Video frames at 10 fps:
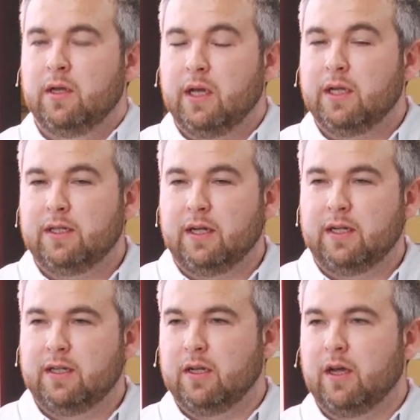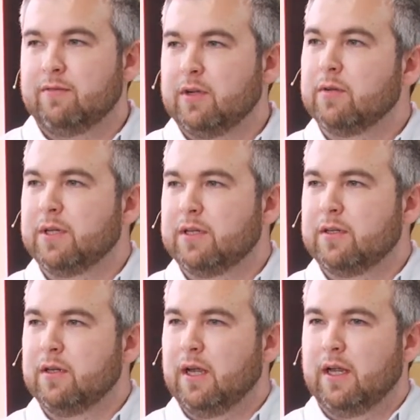No, I think a lot of it can be
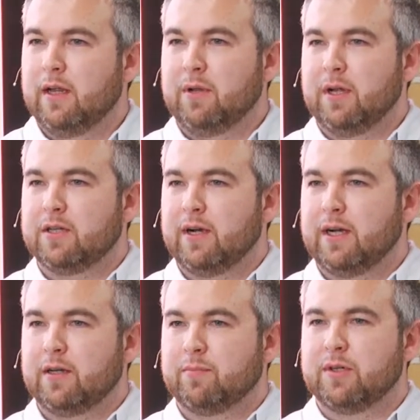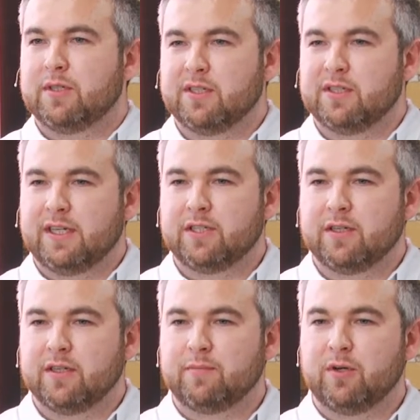applied directly to personalization,
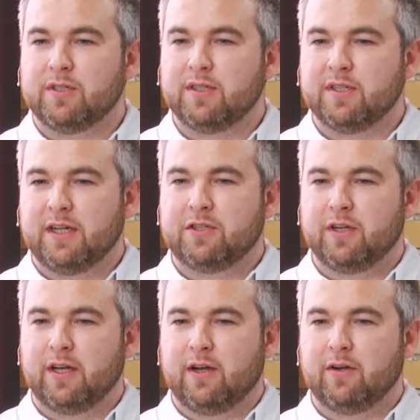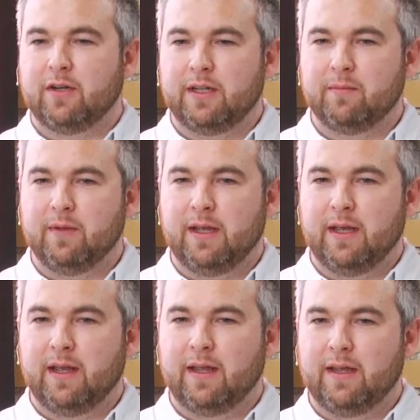because personalization inherently
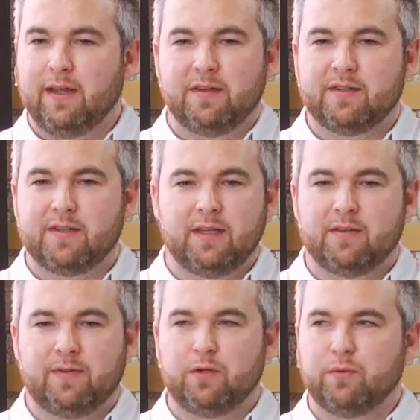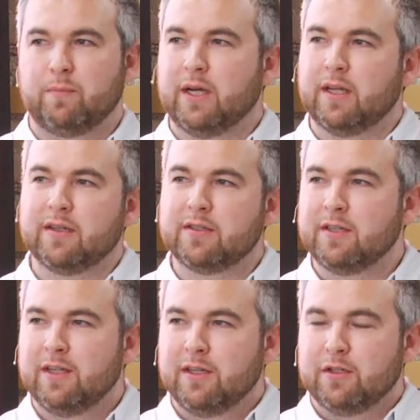is filled with bias.
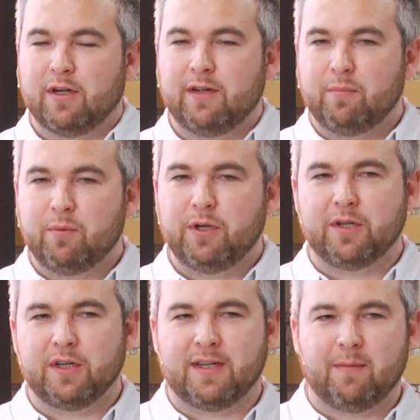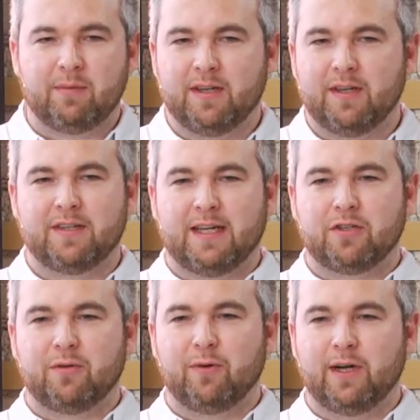So I have a pretty good example of this
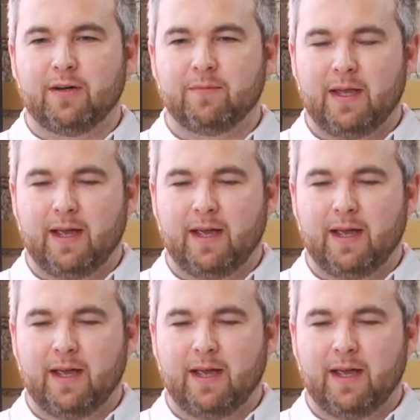actually, where